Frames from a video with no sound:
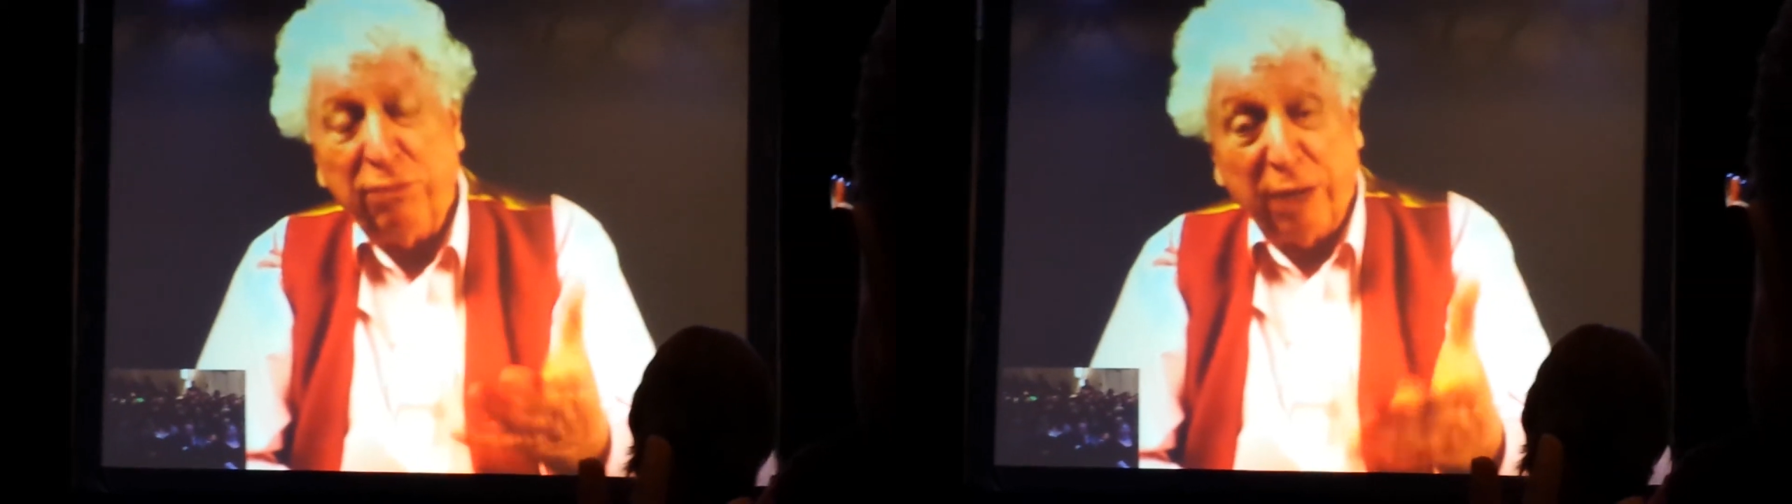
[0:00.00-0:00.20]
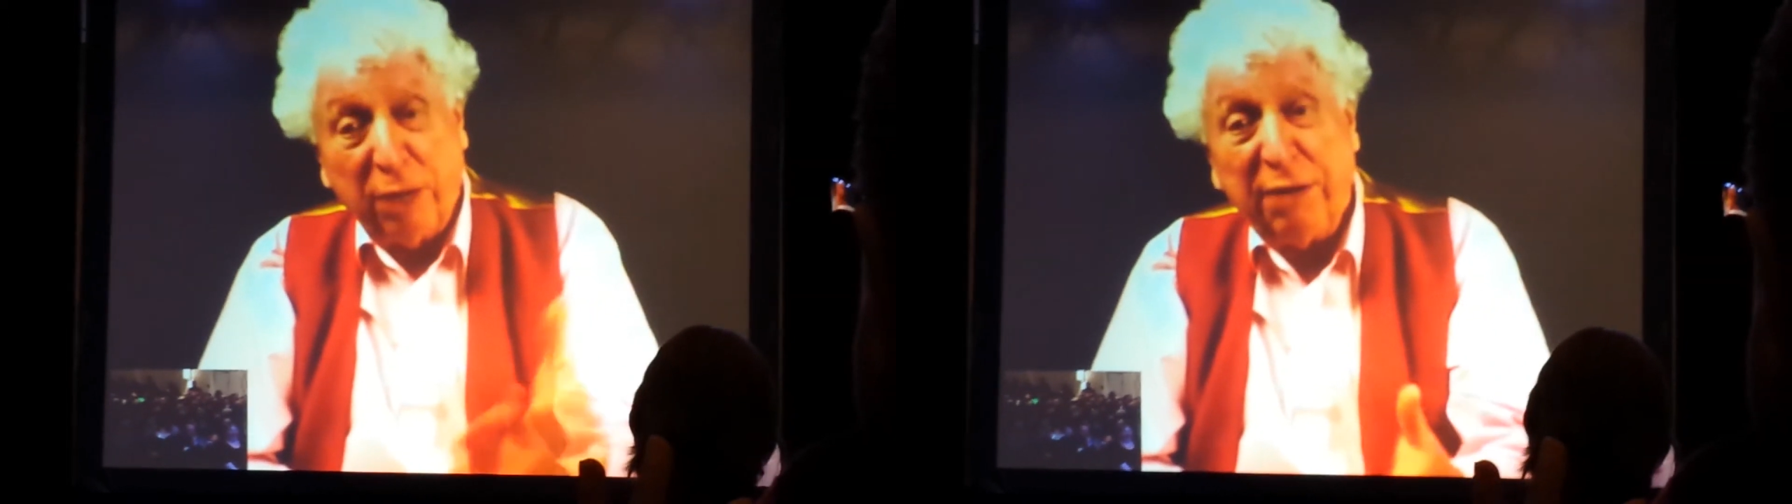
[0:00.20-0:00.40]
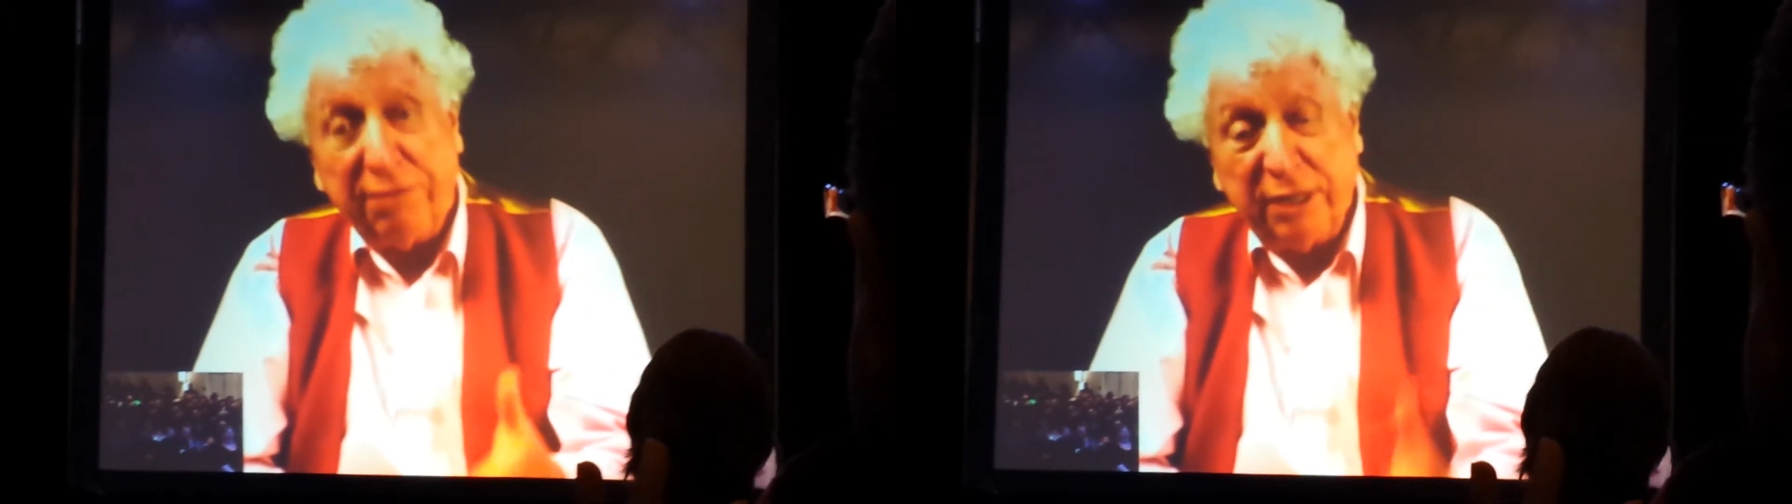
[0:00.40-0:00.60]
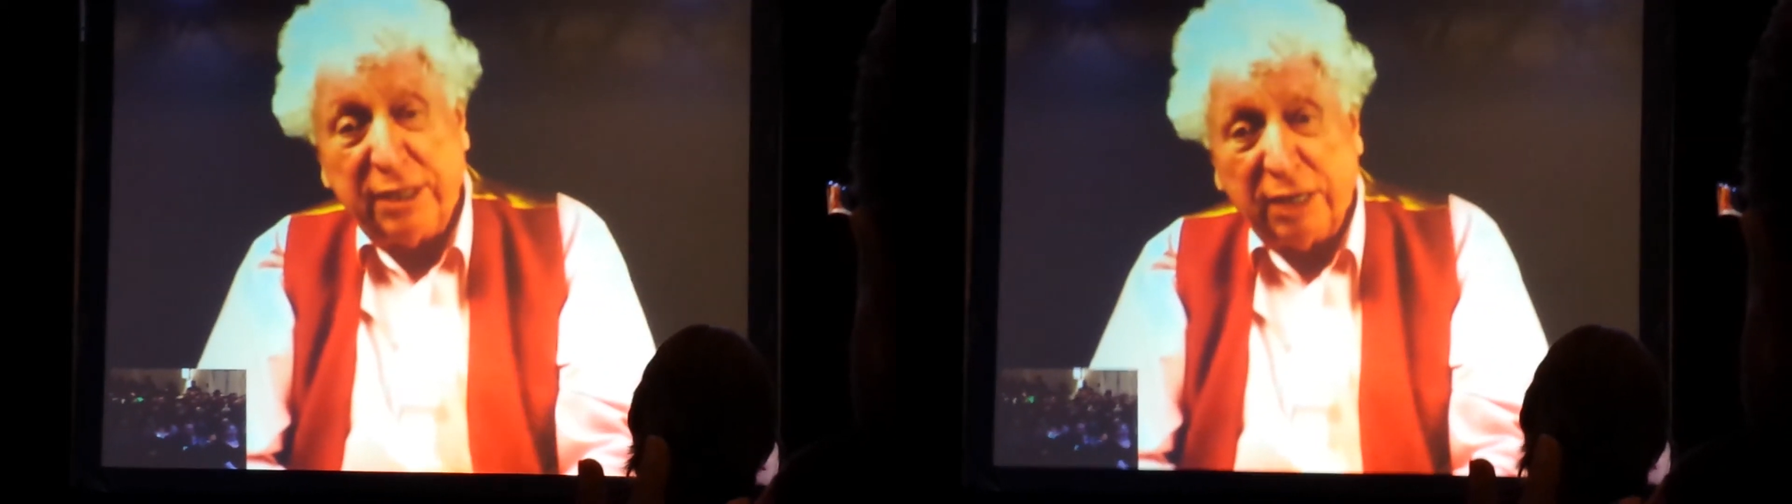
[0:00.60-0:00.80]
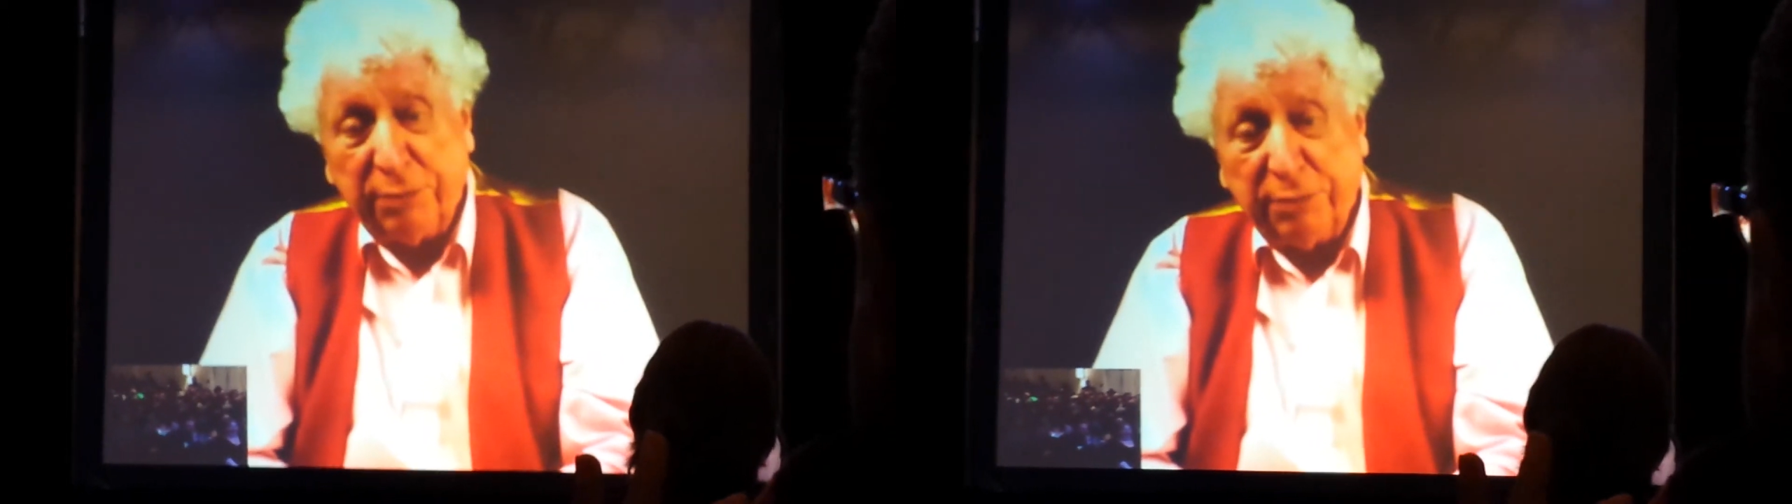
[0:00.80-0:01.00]
My wife did
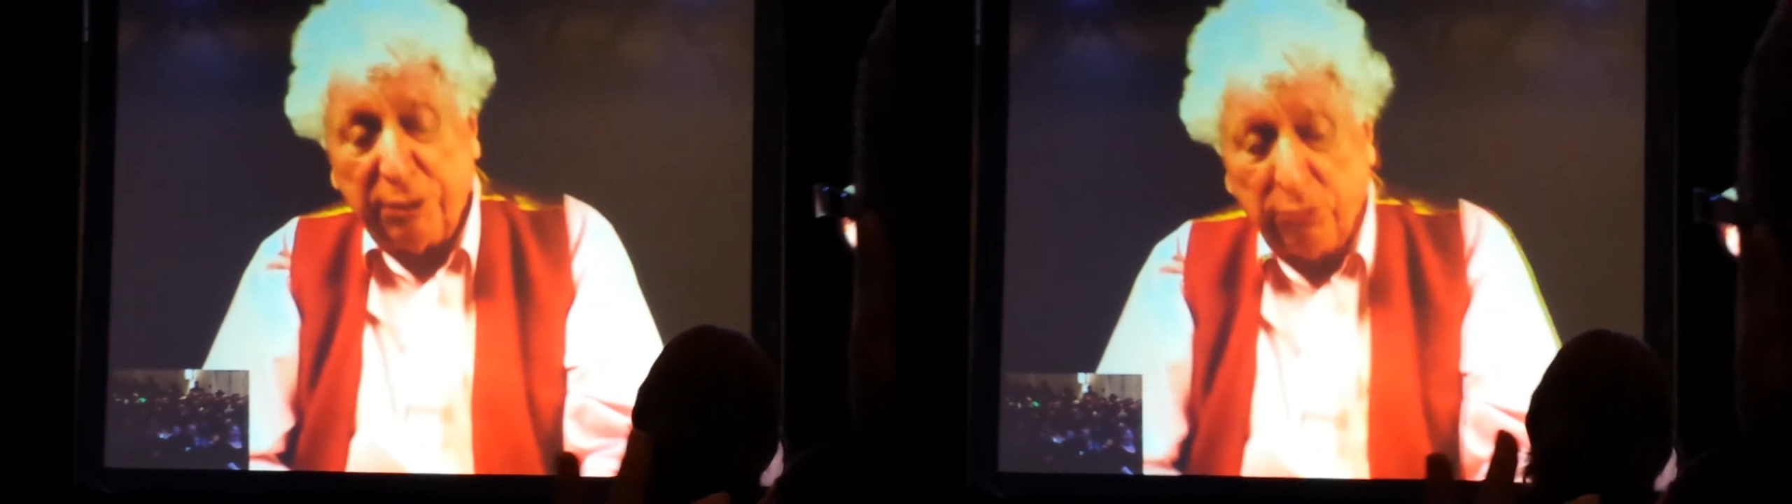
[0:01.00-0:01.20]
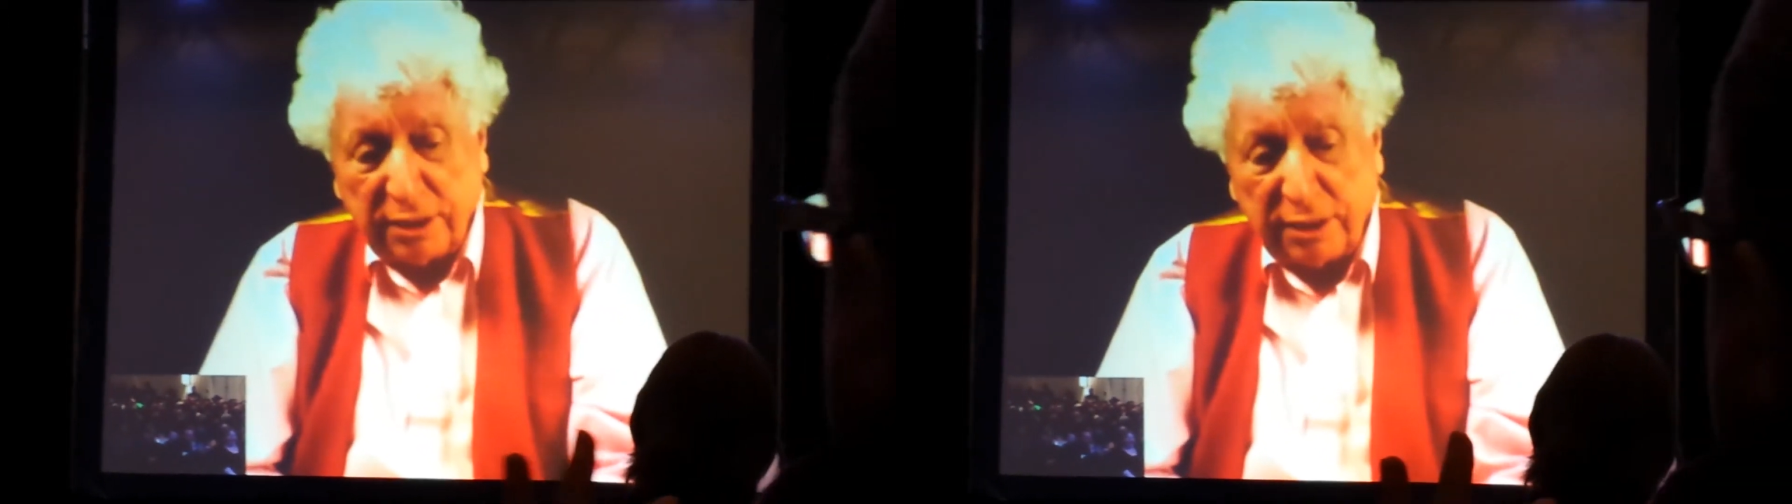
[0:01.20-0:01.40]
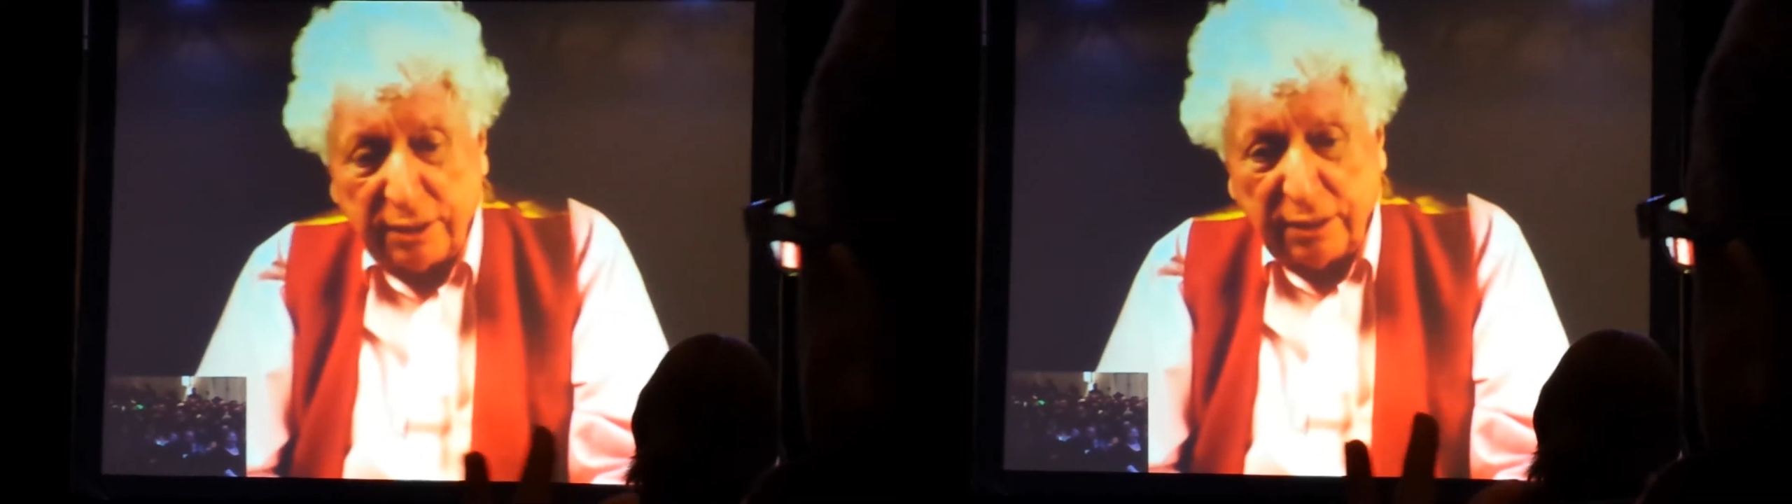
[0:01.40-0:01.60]
tell me once